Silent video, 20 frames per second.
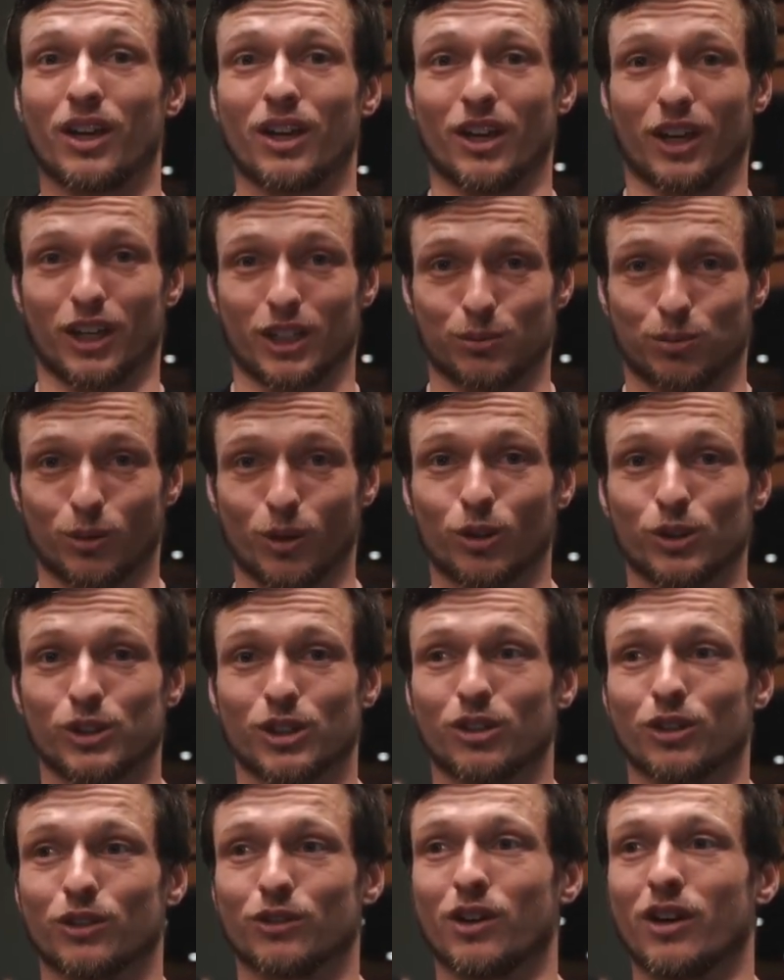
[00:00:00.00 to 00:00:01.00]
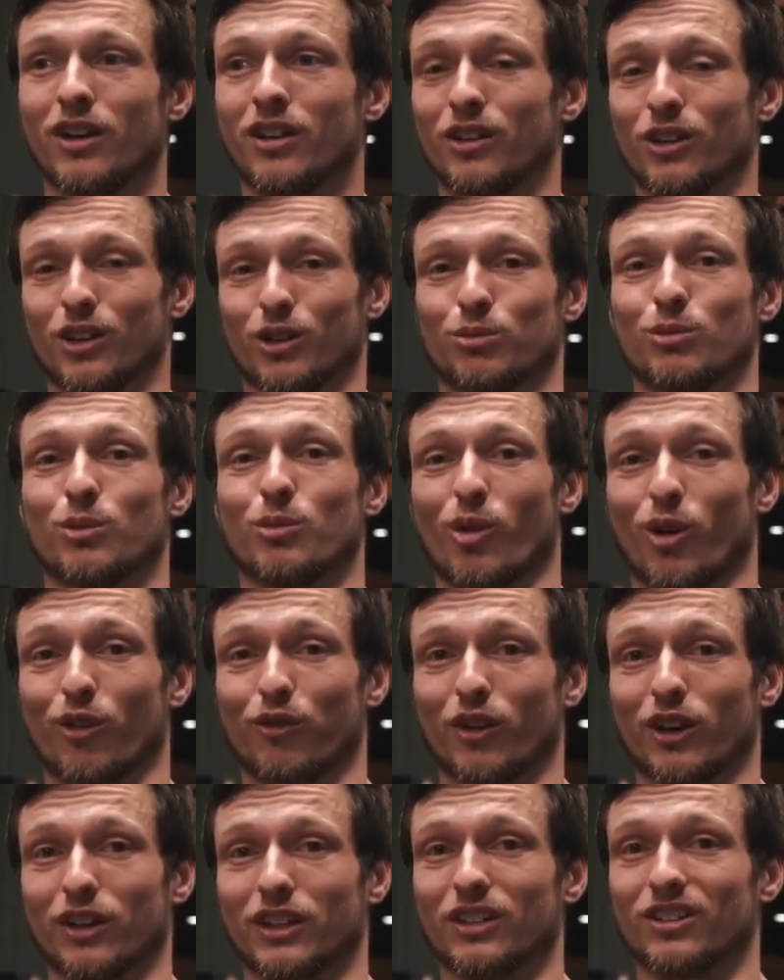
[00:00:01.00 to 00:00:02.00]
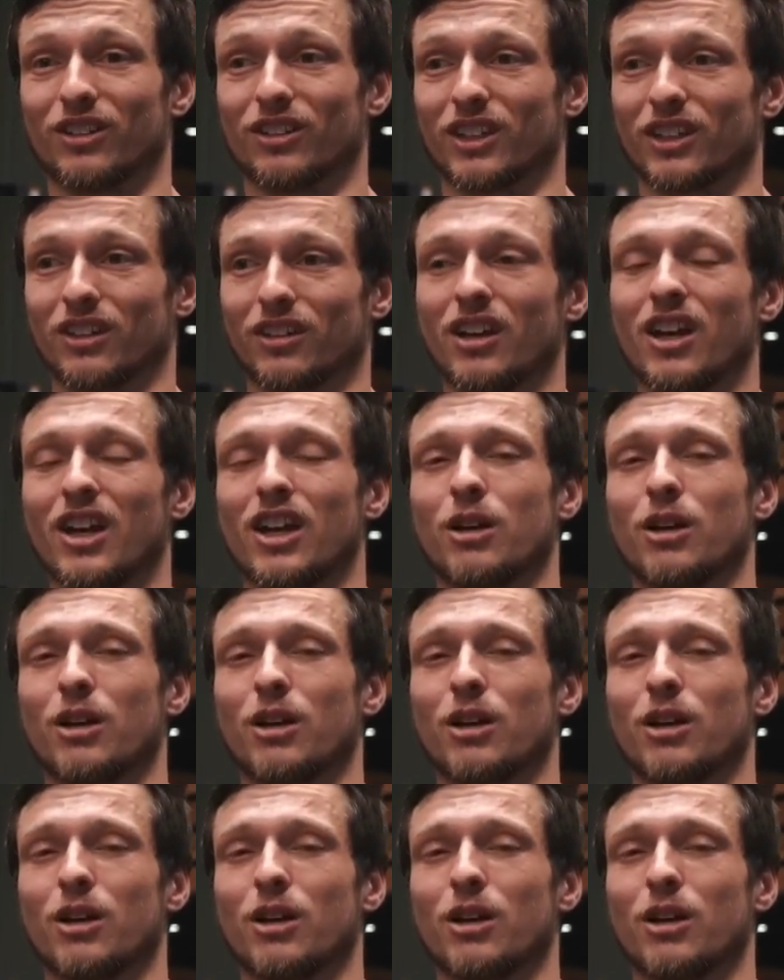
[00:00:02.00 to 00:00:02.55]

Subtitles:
explosive, a little bit more funky looking,